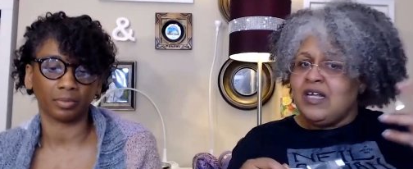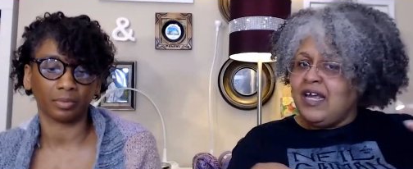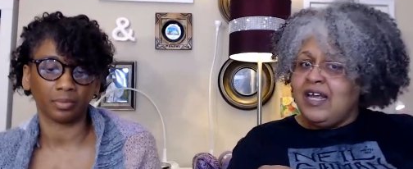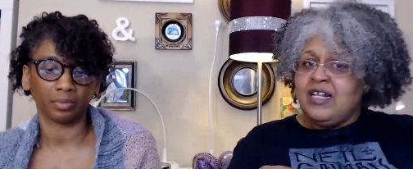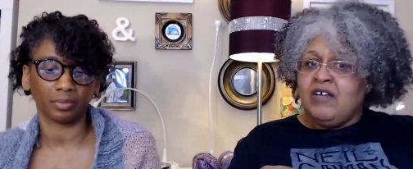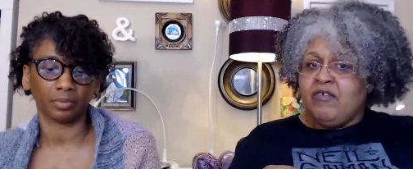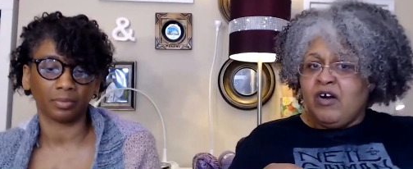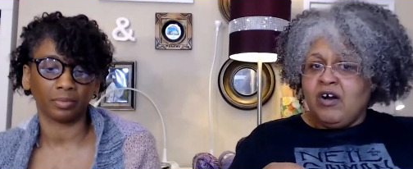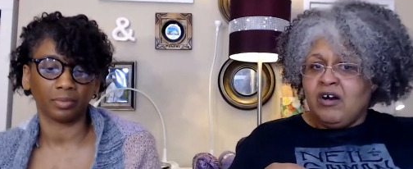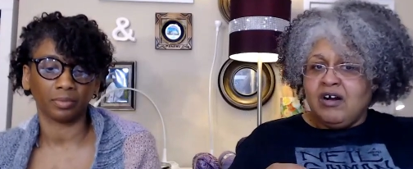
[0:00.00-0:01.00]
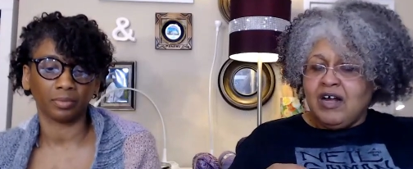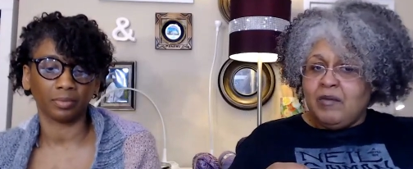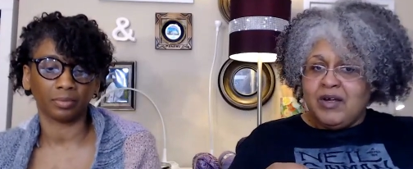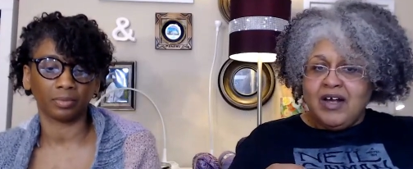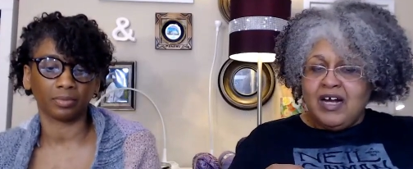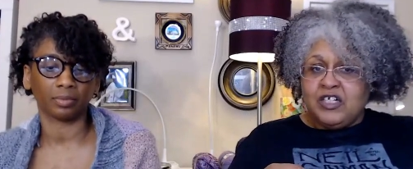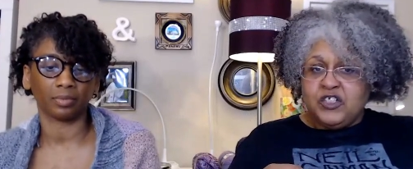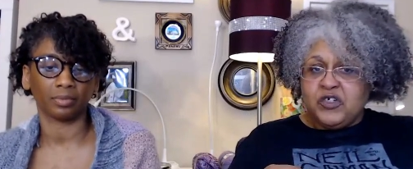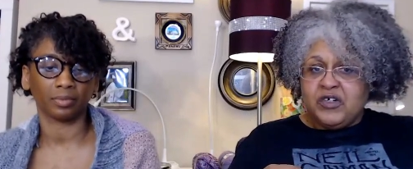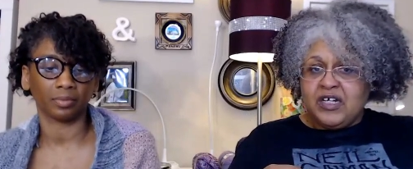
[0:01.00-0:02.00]
Speaker 1: the end of our Comic Con
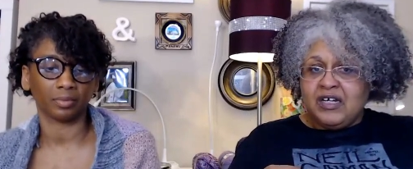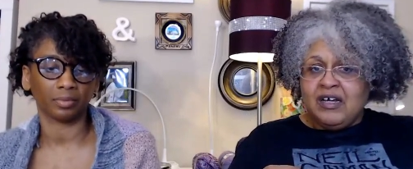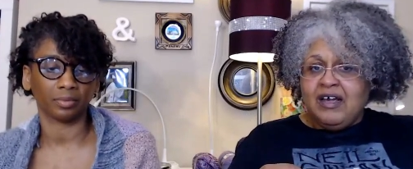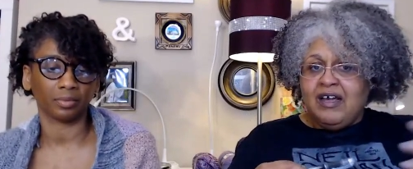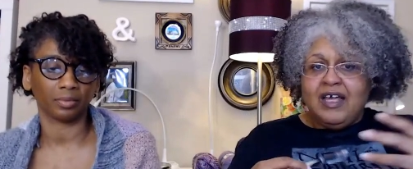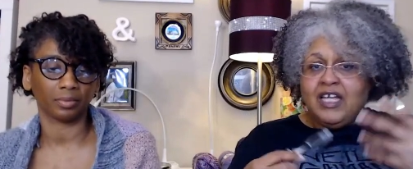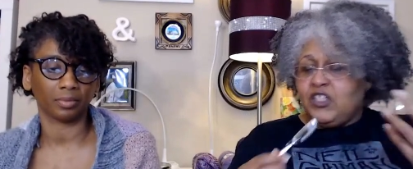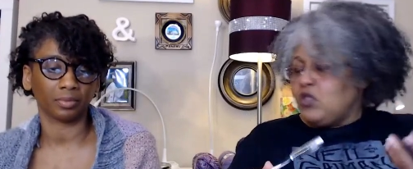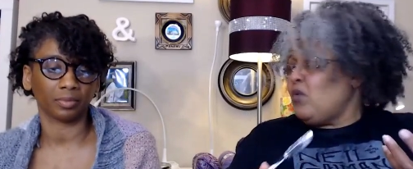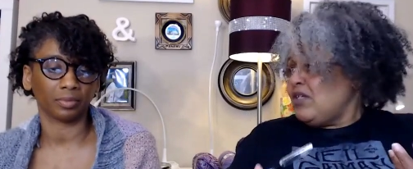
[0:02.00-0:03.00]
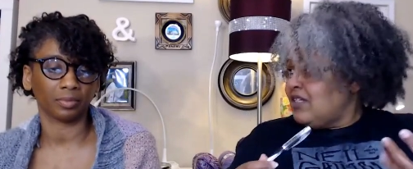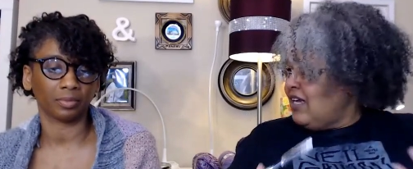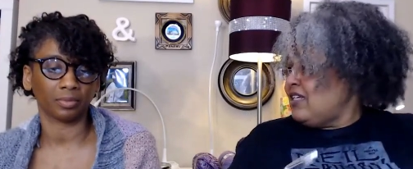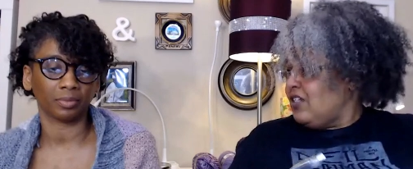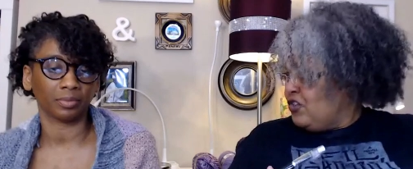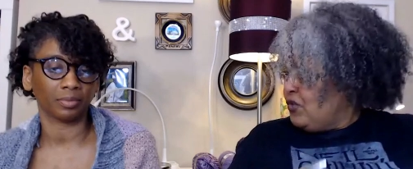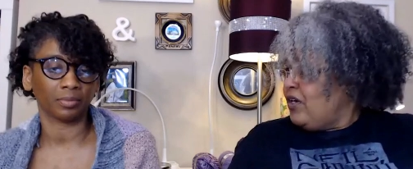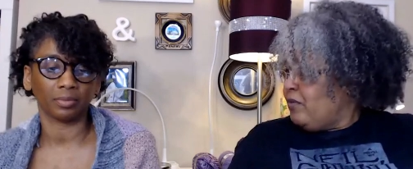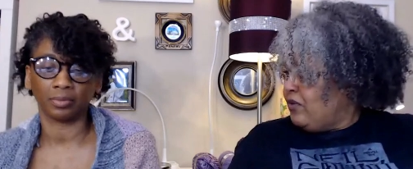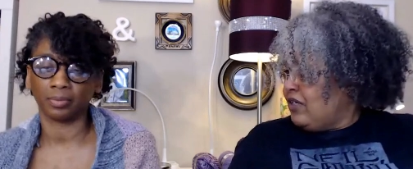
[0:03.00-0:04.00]
journey, it just wasn't as
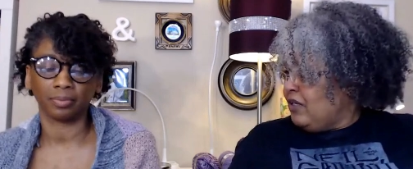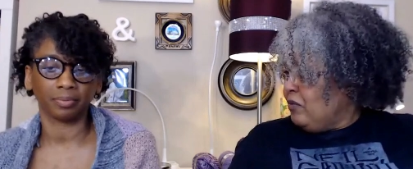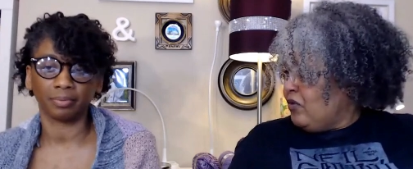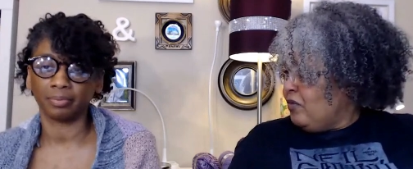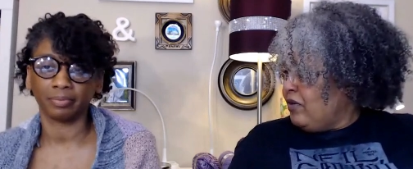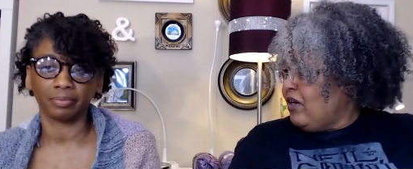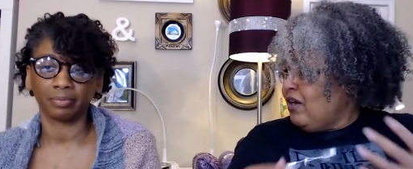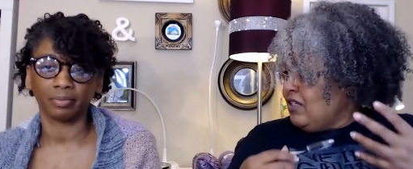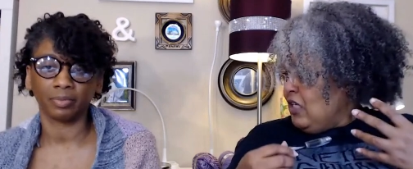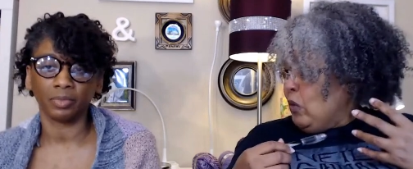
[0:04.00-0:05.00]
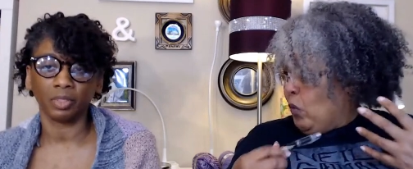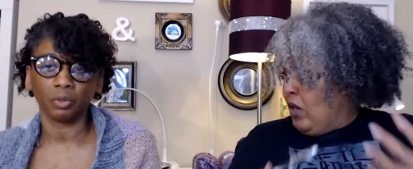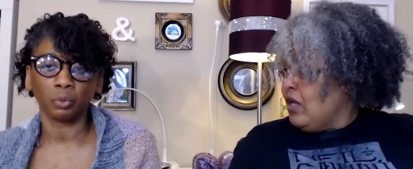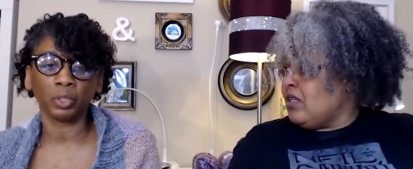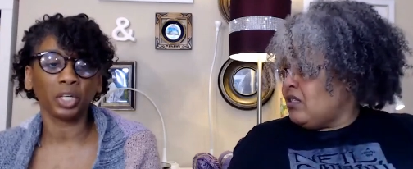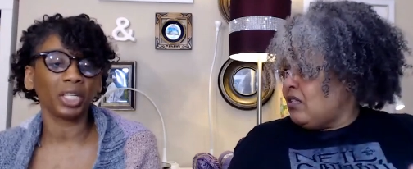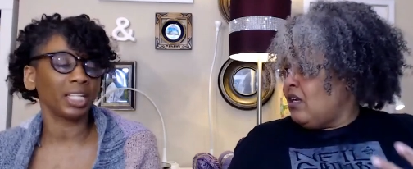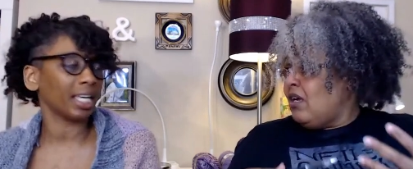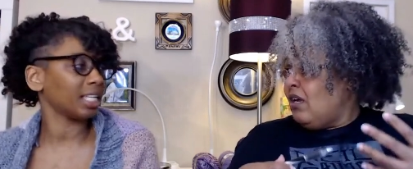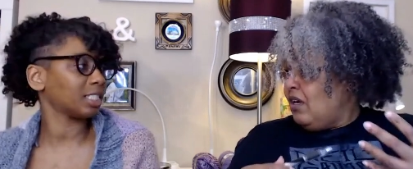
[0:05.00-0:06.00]
enjoyable anymore because it was. We couldn't
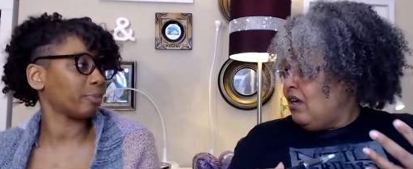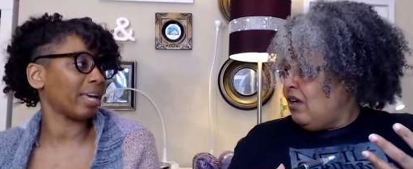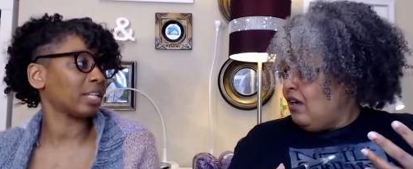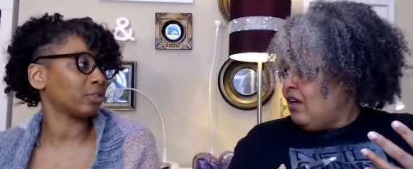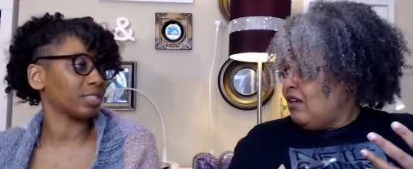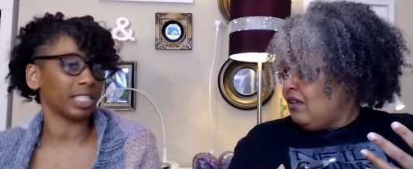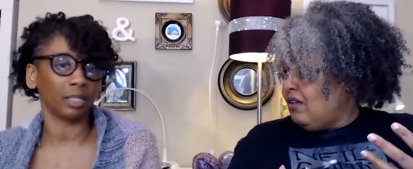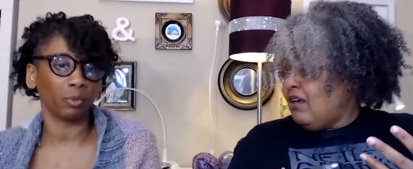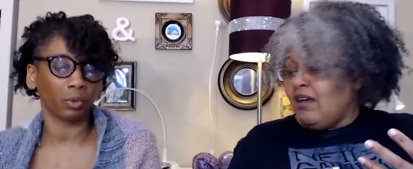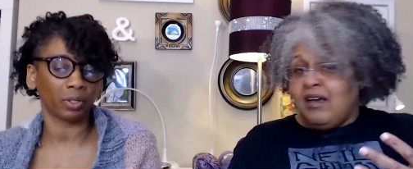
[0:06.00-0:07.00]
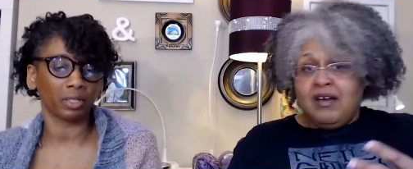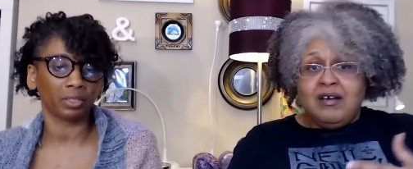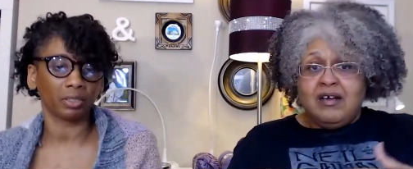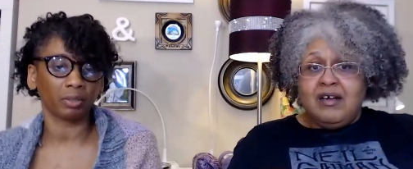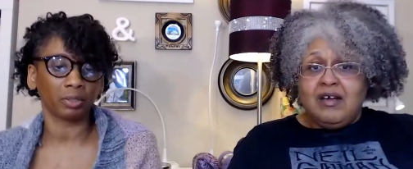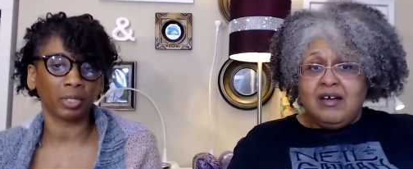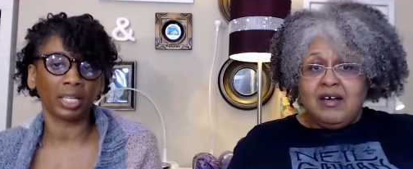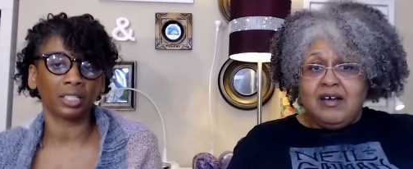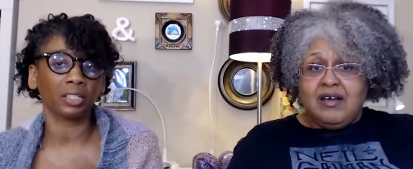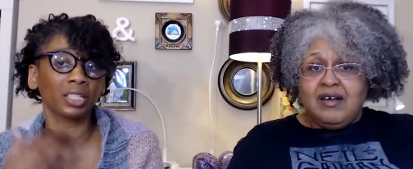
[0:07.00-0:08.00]
Speaker 2: get into panels anymore. Yeah. You
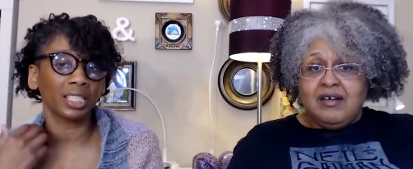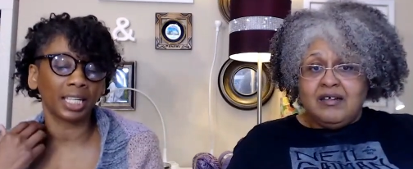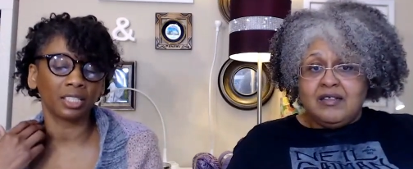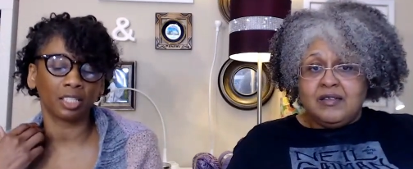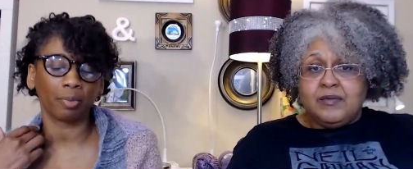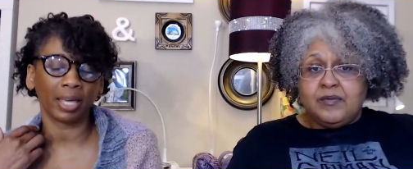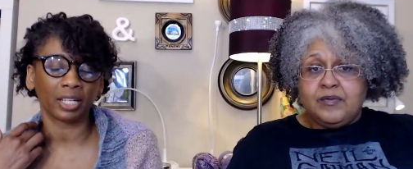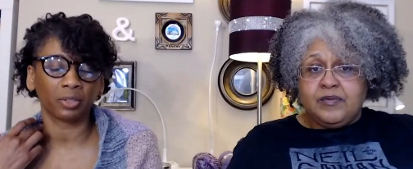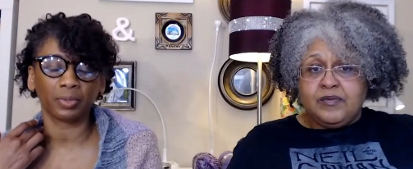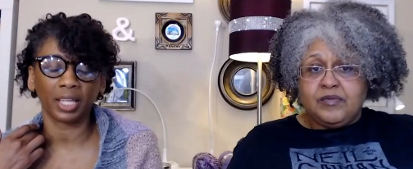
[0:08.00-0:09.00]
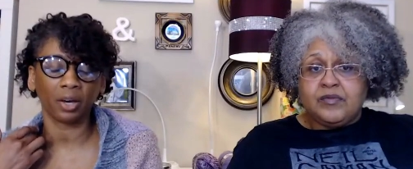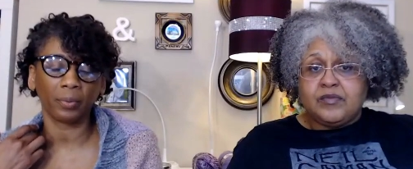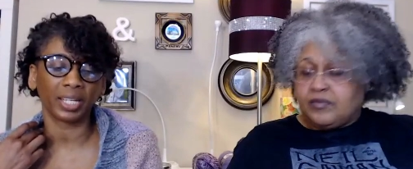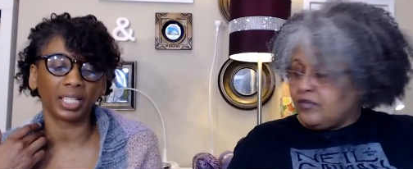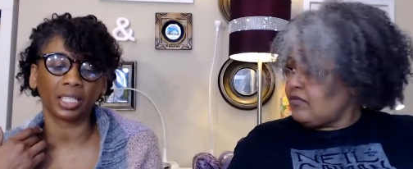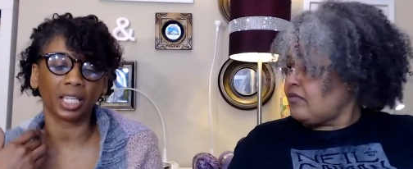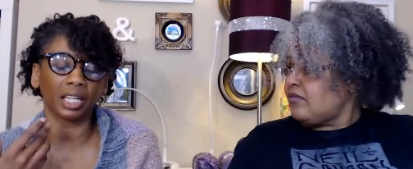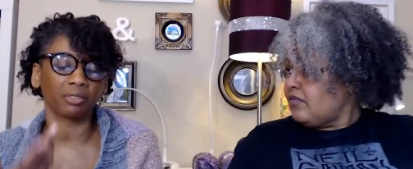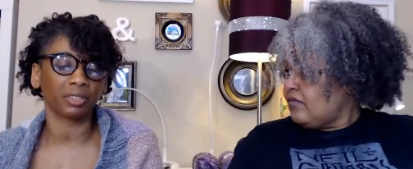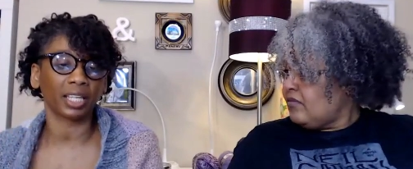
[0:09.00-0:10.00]
can't couldn't get into a panel without waiting in
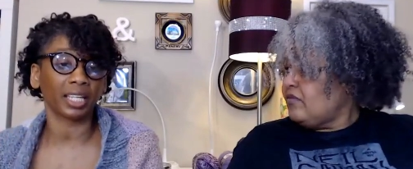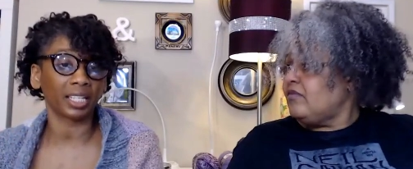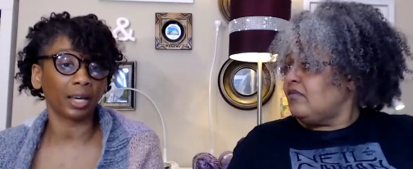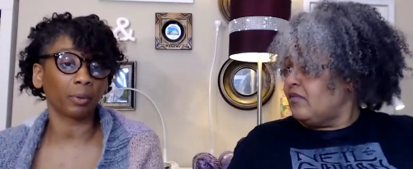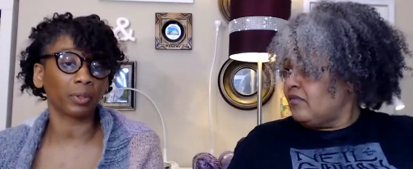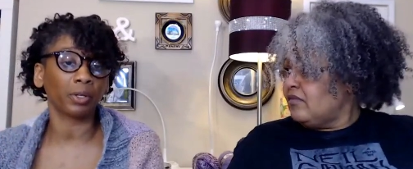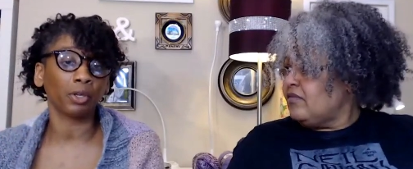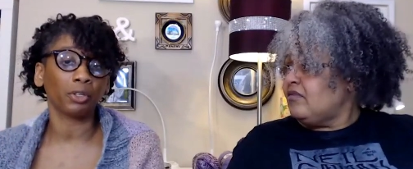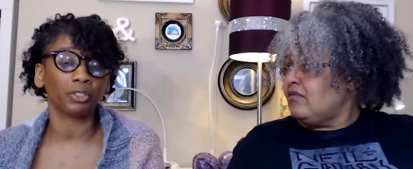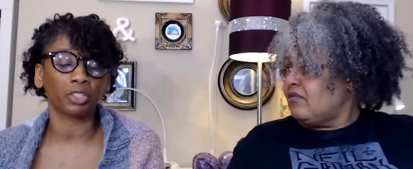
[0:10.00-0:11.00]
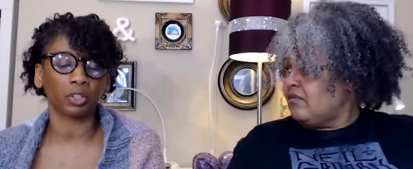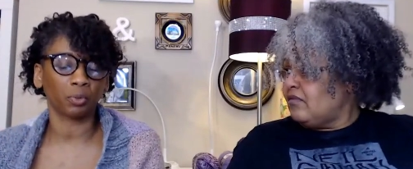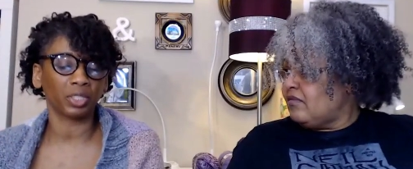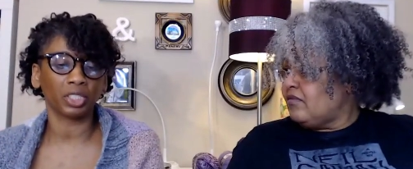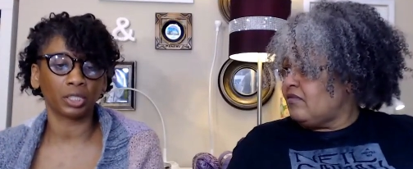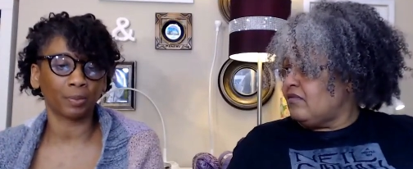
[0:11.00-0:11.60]
line for like an hour. So we just